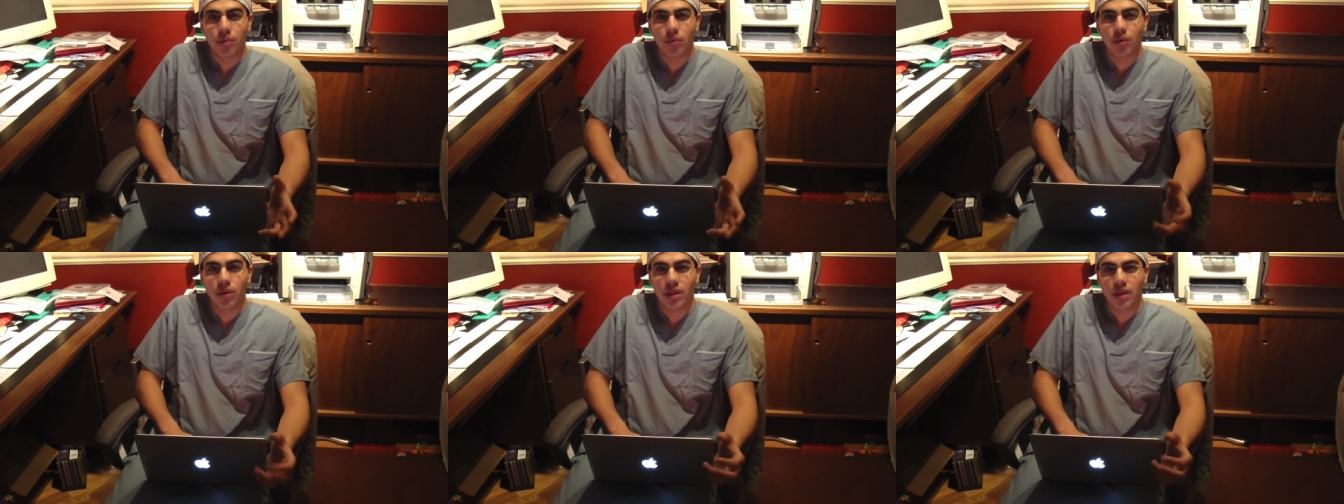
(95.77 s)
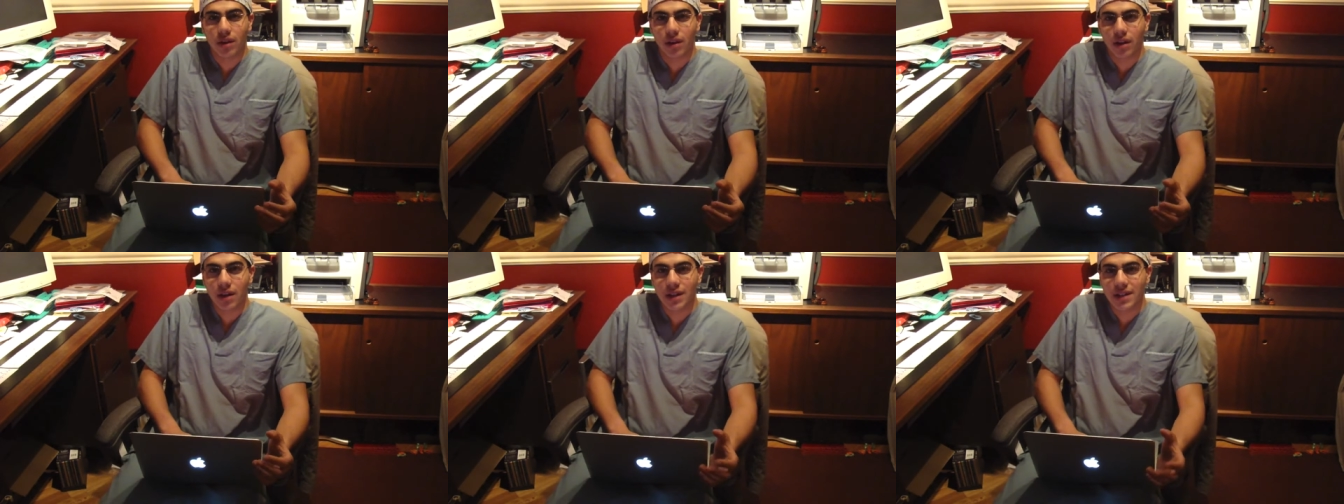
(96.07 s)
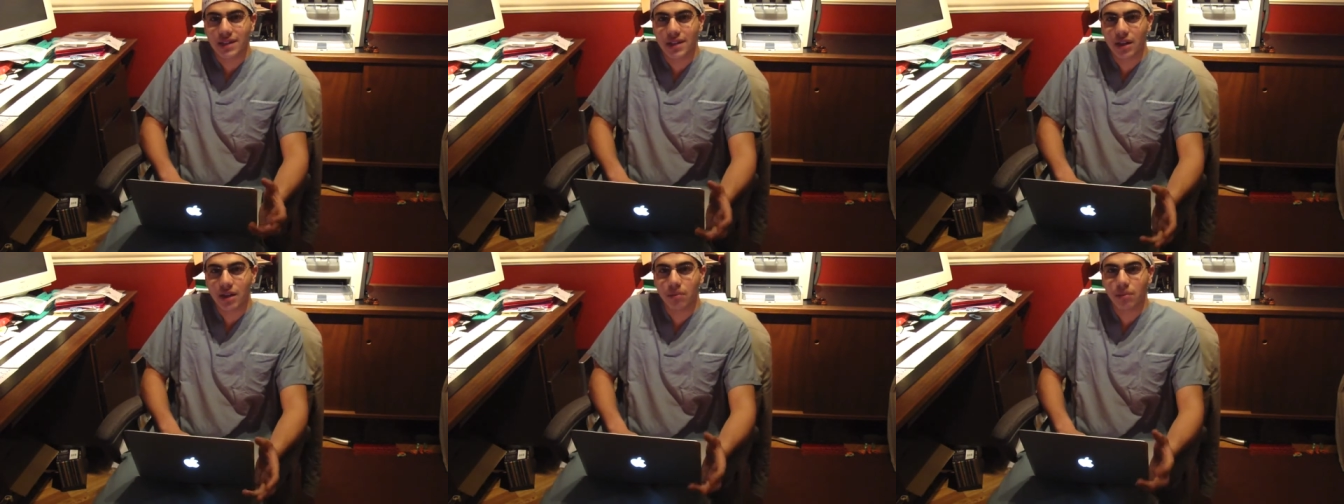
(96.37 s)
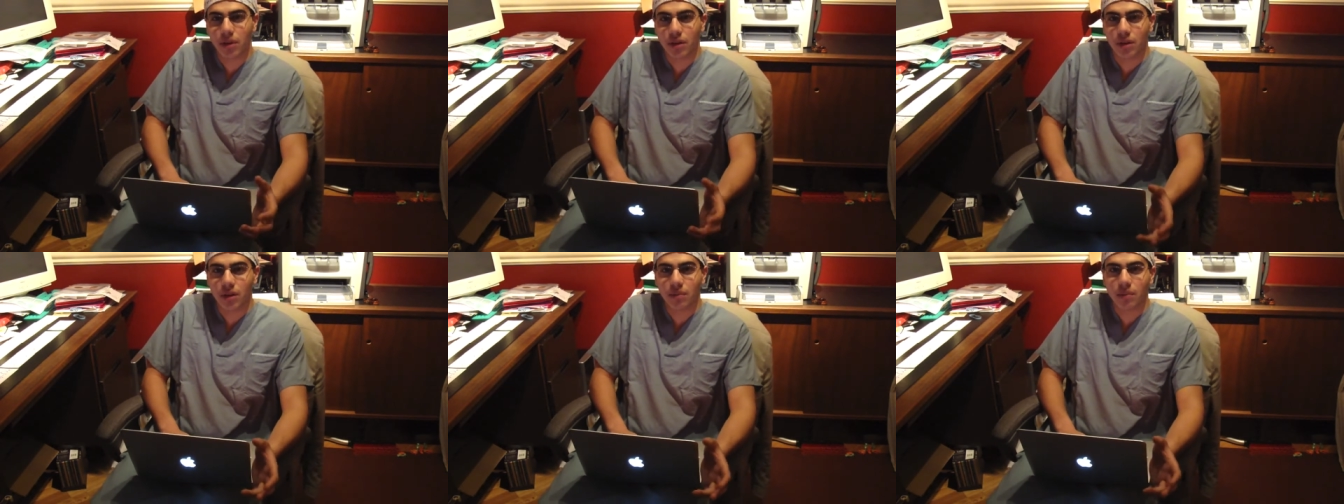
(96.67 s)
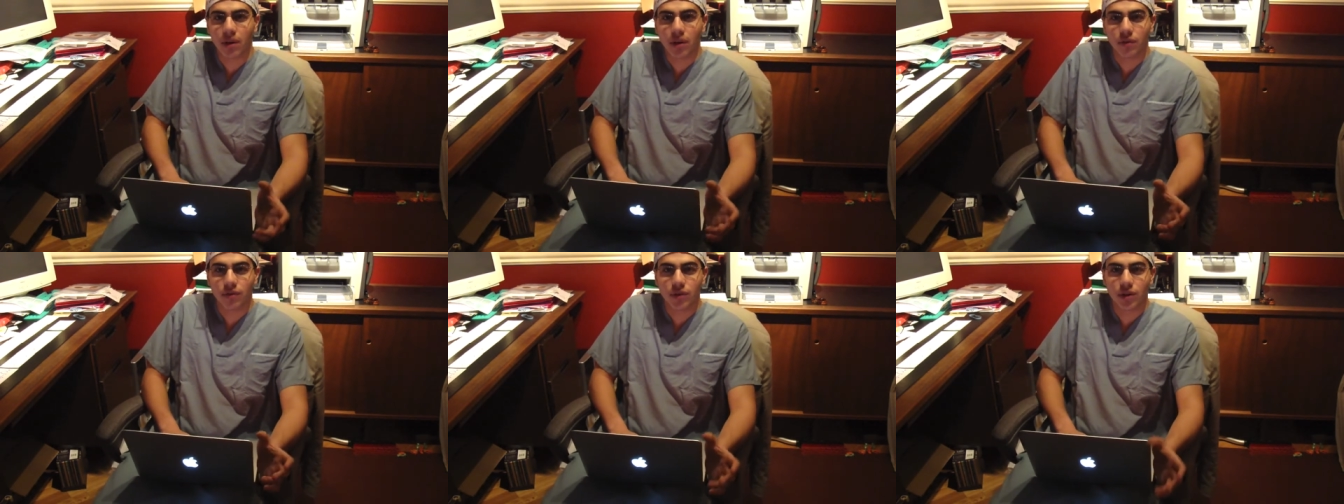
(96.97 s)
with the acidic buildup
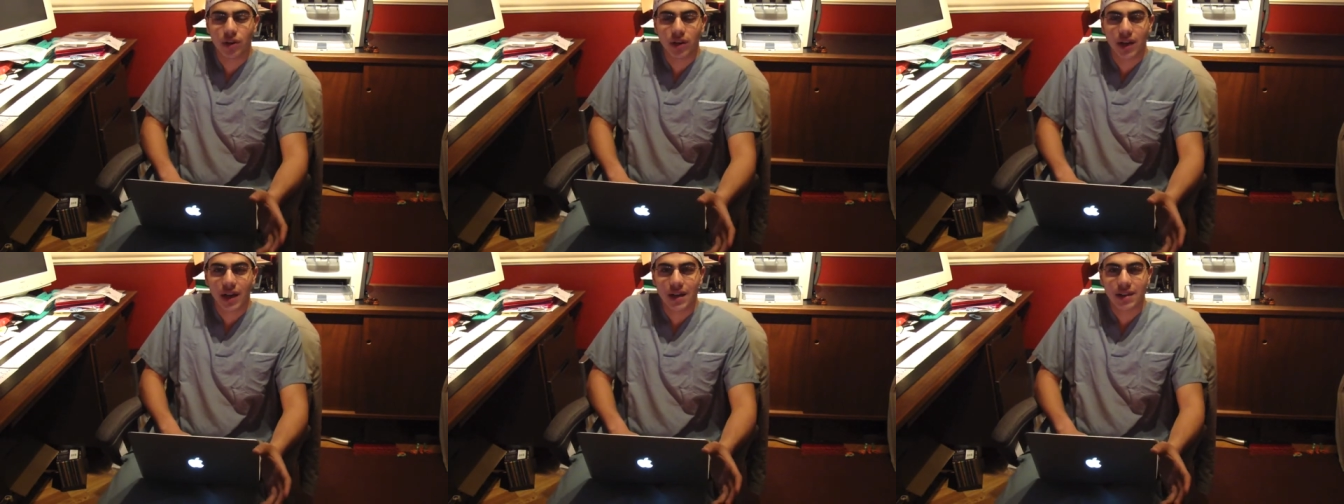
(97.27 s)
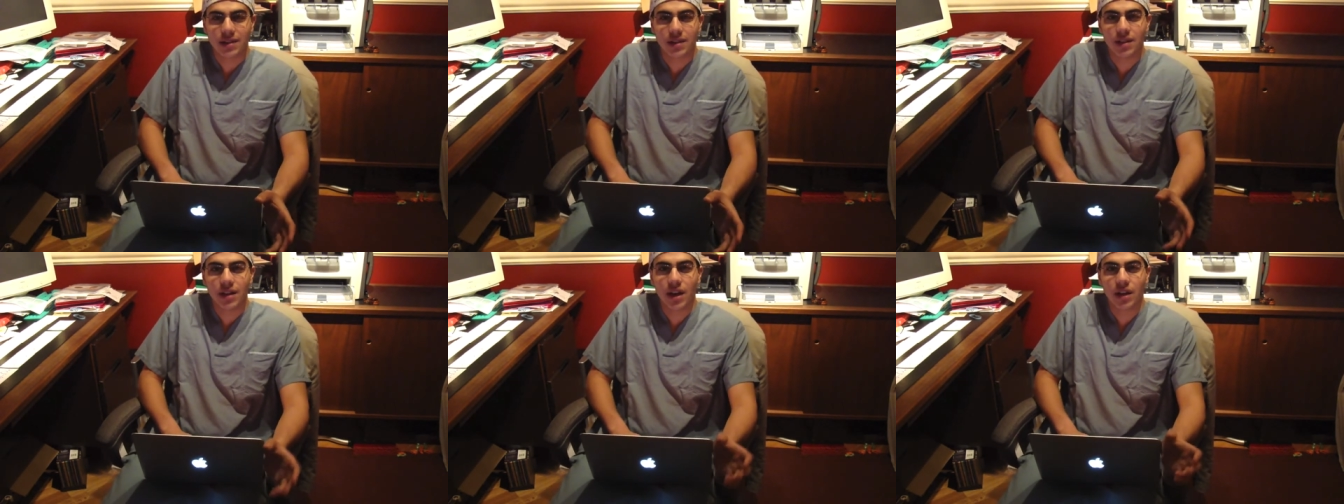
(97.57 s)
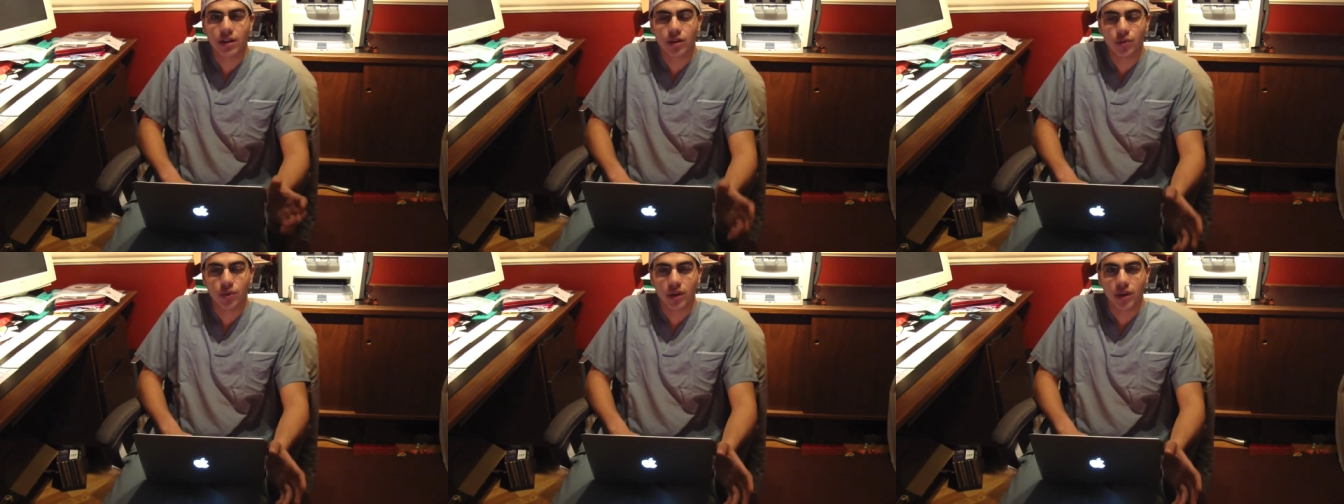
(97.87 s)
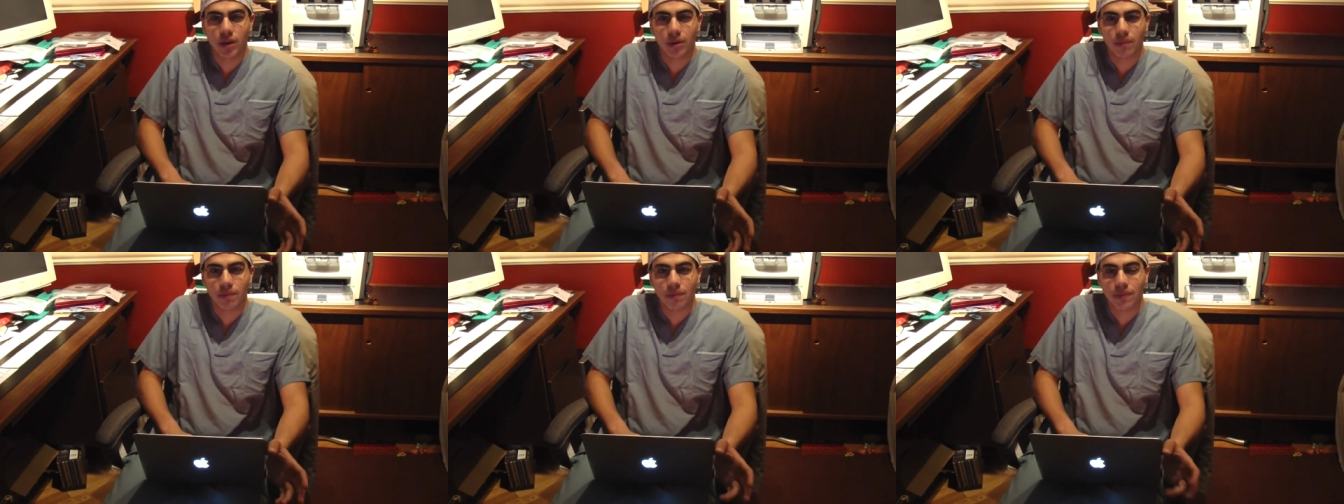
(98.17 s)
of uric acid and urea.